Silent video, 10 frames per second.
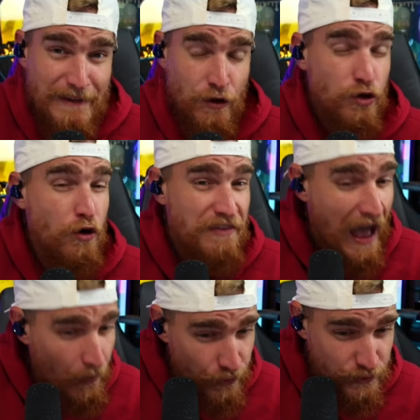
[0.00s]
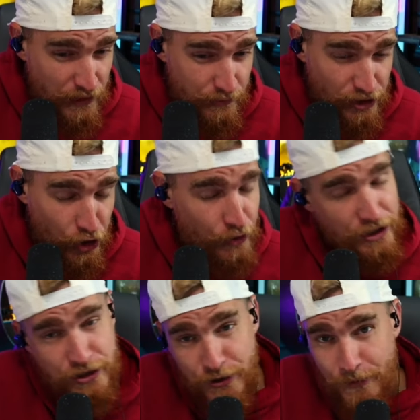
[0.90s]
Don't know if that was what it was
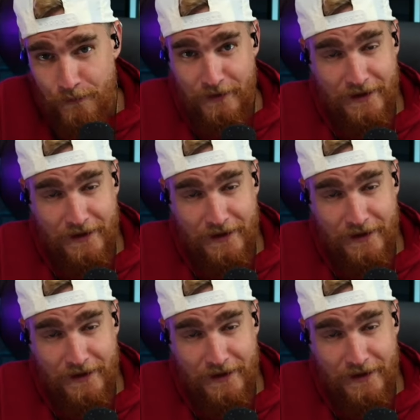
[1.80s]
alluding to.